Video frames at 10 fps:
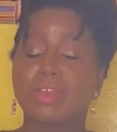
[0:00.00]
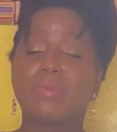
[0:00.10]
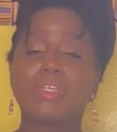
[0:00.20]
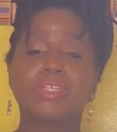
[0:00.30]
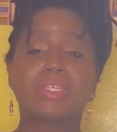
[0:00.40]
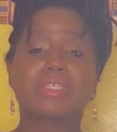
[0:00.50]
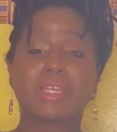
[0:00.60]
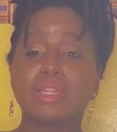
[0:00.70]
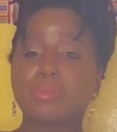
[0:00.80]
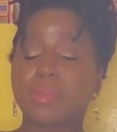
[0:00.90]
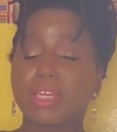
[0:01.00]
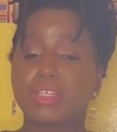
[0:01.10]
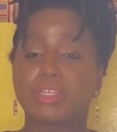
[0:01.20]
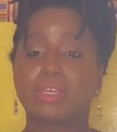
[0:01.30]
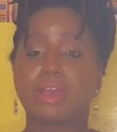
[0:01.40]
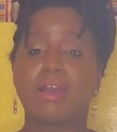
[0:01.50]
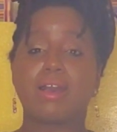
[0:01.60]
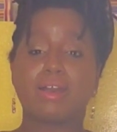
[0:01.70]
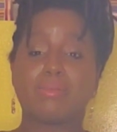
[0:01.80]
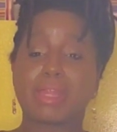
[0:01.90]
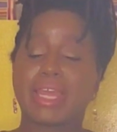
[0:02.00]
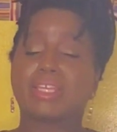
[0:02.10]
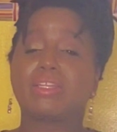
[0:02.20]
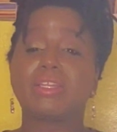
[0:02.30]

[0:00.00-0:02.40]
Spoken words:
which is a celebration of Black